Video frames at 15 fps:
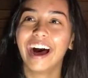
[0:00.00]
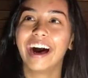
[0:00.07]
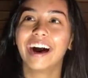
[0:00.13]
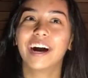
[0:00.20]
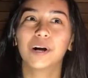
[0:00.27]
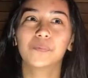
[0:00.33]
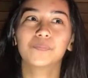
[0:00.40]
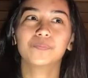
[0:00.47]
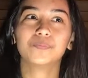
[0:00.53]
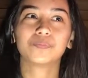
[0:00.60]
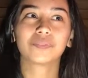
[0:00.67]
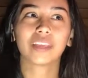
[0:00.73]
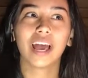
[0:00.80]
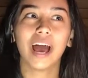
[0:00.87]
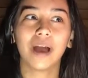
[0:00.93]
I'm
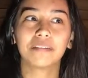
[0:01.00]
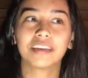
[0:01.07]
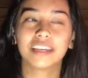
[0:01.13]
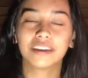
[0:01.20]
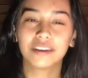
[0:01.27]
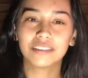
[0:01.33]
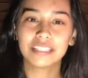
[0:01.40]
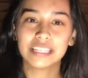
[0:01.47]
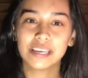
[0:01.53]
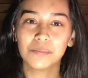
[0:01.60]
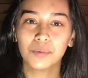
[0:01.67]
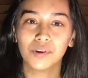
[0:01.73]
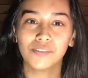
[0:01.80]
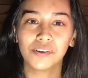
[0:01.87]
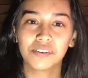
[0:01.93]
gonna go see a
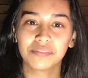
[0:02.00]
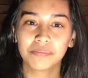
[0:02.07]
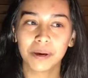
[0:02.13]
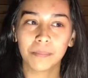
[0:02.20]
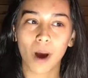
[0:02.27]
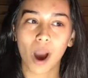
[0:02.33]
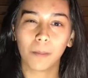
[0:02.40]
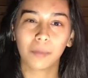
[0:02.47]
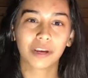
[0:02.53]
movie with my mom.